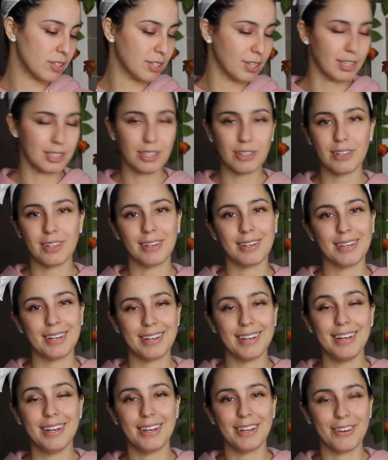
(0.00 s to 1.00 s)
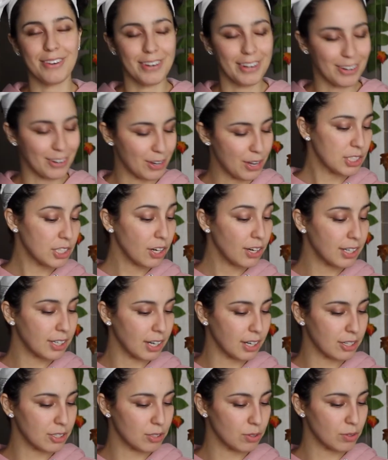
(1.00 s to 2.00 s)
I sound Canadian right now. Sorry,
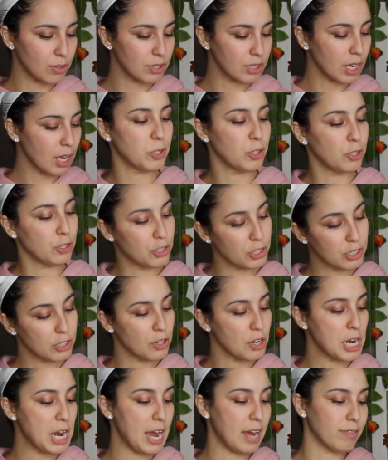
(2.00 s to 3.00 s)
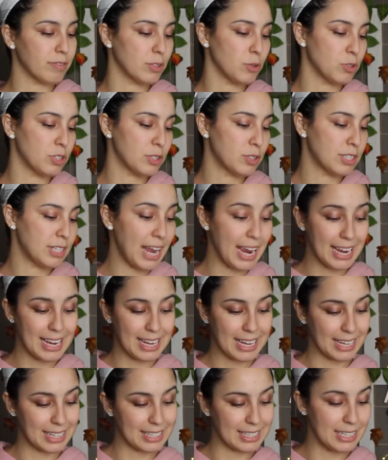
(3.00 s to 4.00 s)
dinosaurs, but you're just gonna have to stay
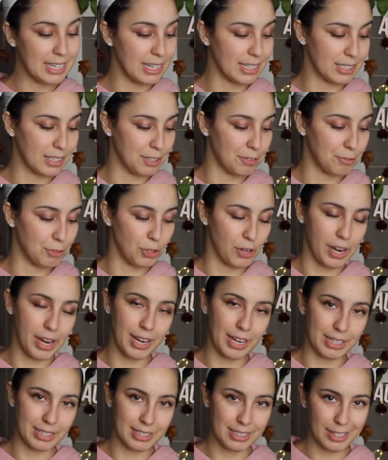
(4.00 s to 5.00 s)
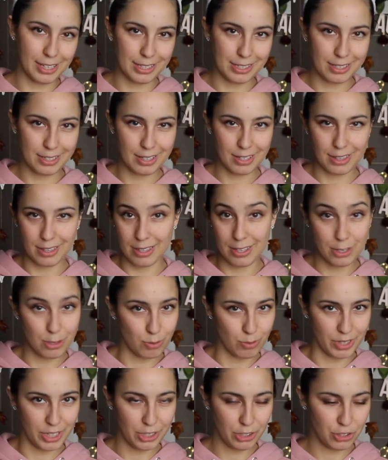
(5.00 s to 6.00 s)
extinct if your eggs taste
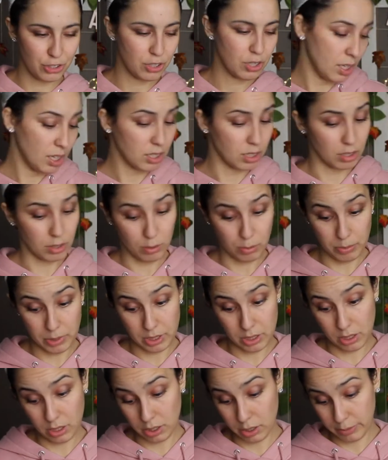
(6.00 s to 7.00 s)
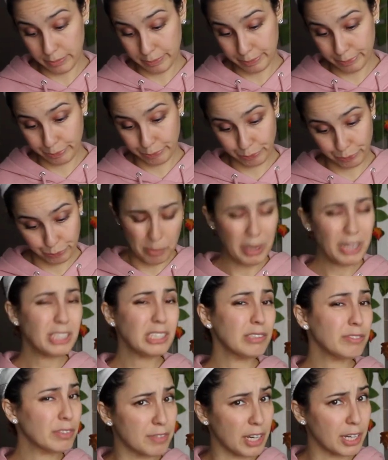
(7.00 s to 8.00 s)
this rich. That's a little messed up.
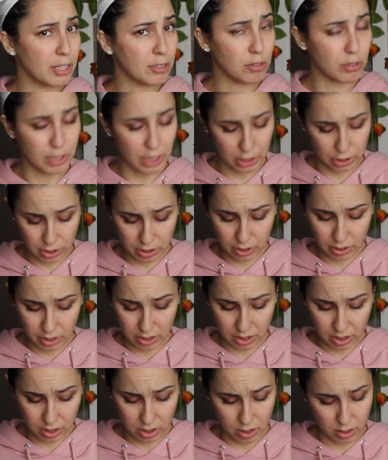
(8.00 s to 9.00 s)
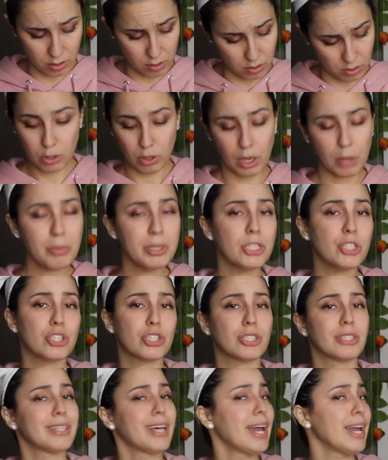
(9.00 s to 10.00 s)
Imagine if dinosaurs actually existed though. So let me
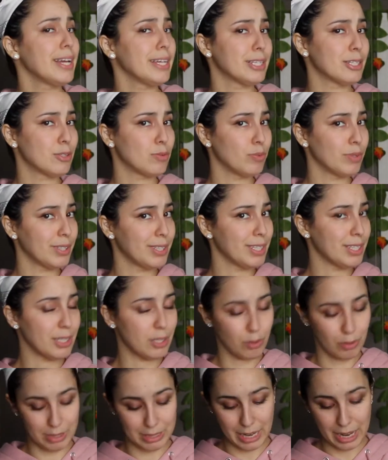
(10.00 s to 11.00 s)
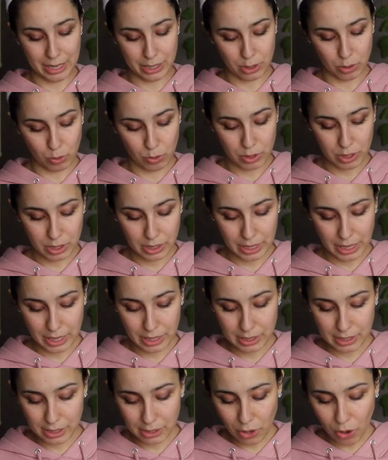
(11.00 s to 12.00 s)
just taste what these little dinosaurs'
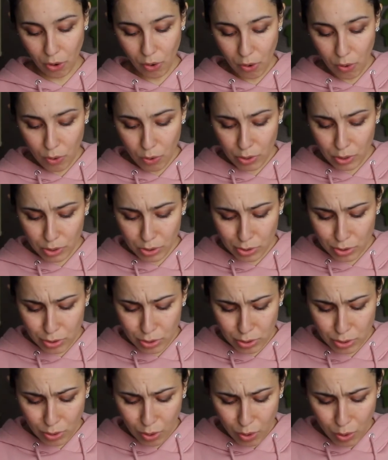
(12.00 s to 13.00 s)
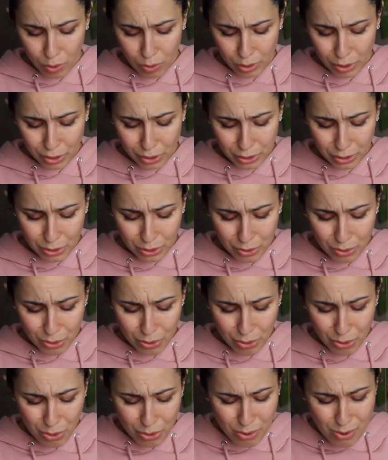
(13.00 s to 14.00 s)
eggs taste. Oh, they're so
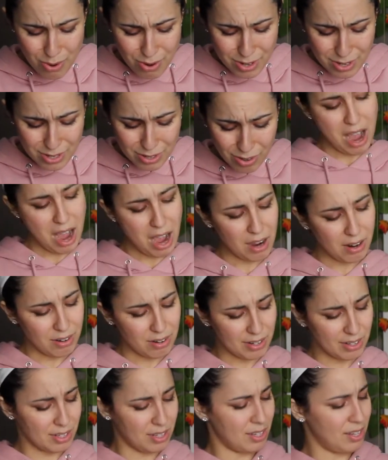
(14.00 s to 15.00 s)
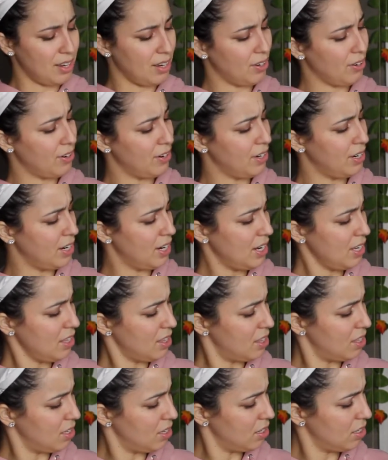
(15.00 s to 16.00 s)
cute. How did they
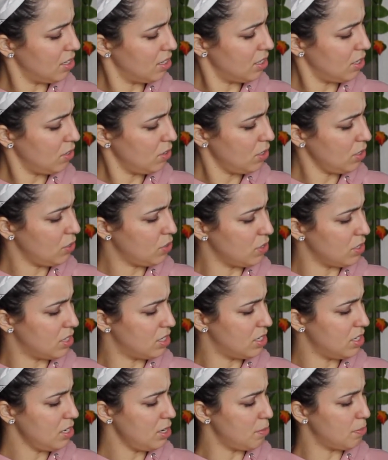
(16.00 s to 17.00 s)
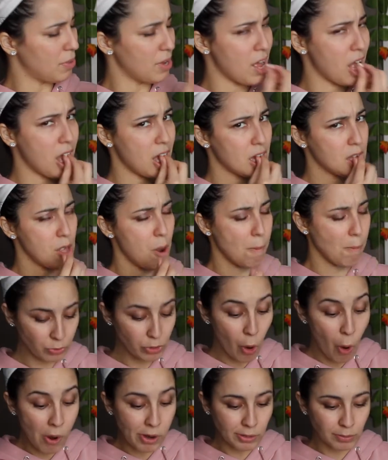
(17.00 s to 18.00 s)
create this? I don't think you can see it, but
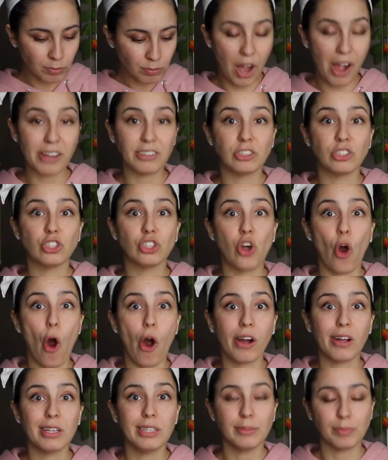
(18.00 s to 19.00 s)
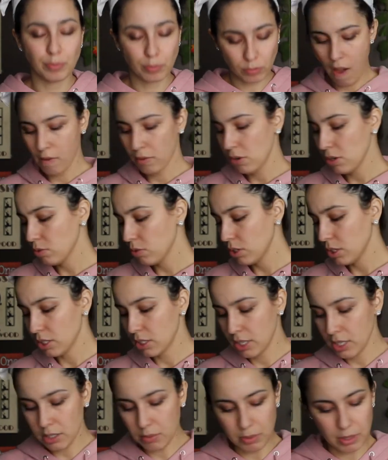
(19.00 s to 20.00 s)
it has chocolate. I always wanted
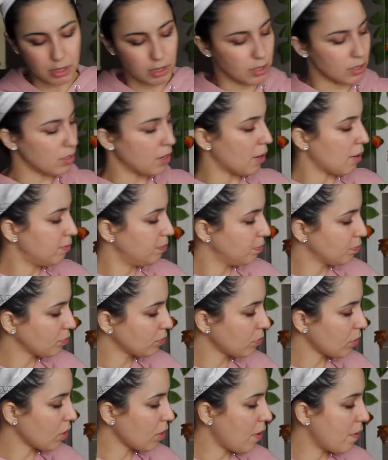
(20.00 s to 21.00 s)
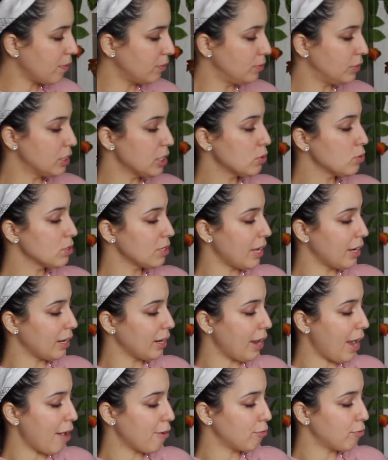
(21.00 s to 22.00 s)
to taste them like this. Look, this one's
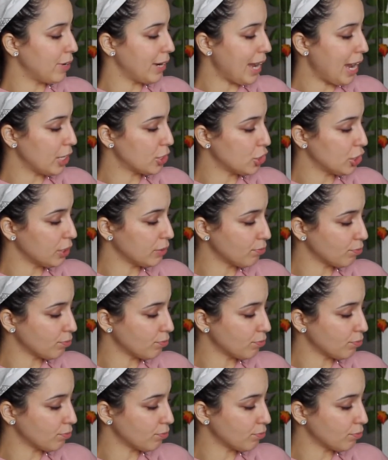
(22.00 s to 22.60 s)
like halfway hatching.